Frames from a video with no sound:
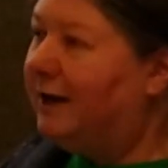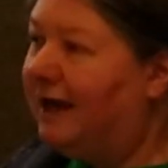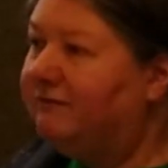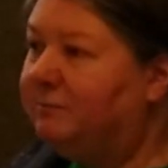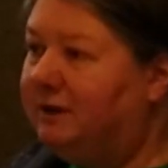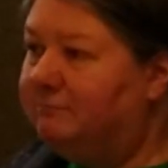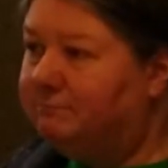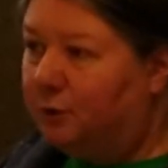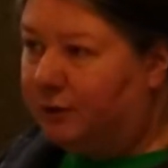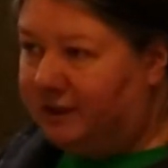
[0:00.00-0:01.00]
have to be
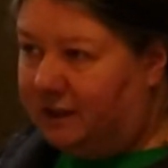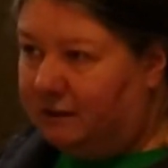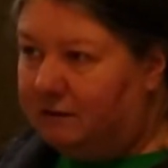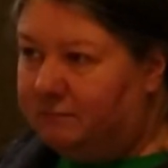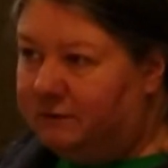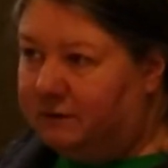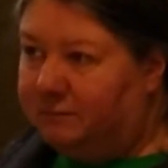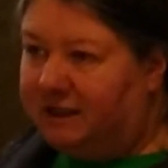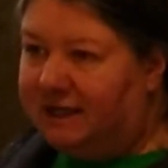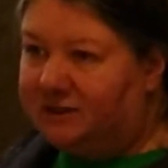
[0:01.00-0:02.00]
born here. You could be
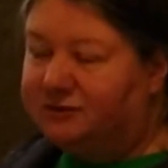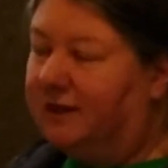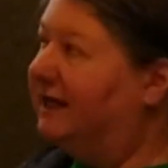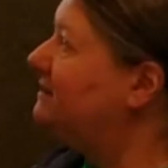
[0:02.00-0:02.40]
a naturalized